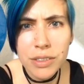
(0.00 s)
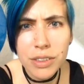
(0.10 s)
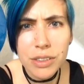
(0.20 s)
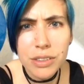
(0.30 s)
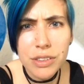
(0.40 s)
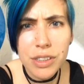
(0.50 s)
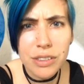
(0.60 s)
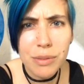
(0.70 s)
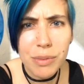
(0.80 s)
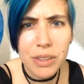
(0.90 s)
Just
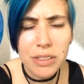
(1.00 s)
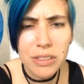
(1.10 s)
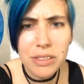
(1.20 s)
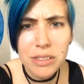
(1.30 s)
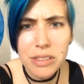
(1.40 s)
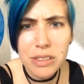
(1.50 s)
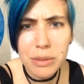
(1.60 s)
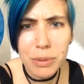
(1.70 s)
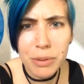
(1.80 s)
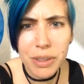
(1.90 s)
check something
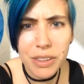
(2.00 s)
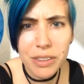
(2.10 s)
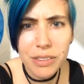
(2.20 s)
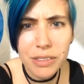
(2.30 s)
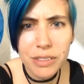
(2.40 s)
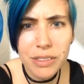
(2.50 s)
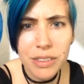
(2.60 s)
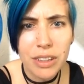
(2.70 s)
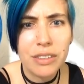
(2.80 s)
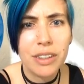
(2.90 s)
super quick.
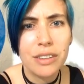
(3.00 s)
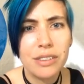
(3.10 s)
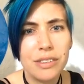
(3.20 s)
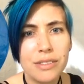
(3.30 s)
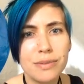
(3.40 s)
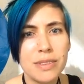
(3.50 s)
Yeah, okay, cool.